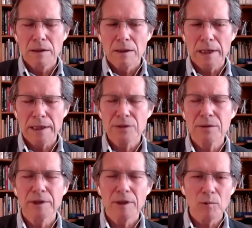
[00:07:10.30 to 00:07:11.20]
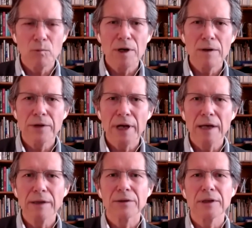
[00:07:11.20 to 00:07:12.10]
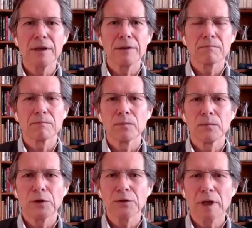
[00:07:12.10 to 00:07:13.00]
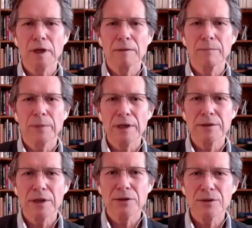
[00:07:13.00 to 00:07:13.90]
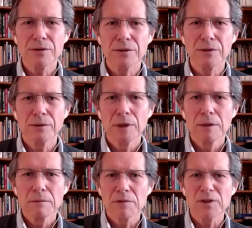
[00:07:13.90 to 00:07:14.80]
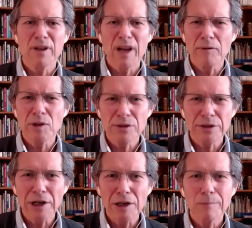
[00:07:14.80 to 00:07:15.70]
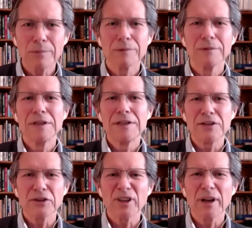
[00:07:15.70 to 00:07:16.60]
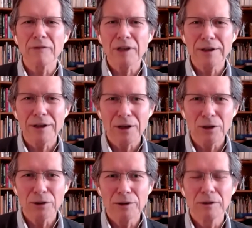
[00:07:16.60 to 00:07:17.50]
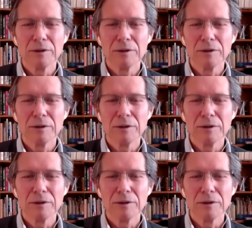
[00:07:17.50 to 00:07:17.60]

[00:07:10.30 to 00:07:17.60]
And as you become aware of that, then just kind of pay attention to, does it have a shape? Does it have a color?